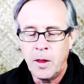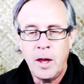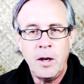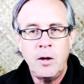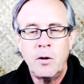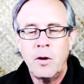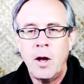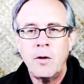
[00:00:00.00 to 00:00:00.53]

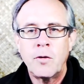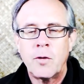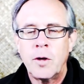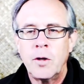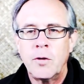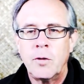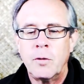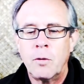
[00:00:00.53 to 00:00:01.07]
Then you're not
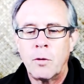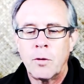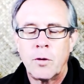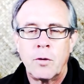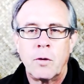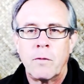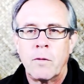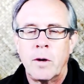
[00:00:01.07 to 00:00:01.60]
trying to
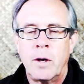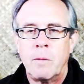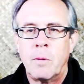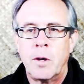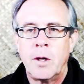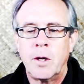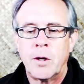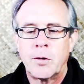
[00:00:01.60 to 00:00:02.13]
lord it over
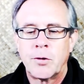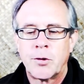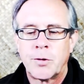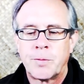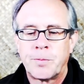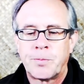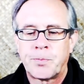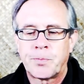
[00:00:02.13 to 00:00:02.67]
anybody else.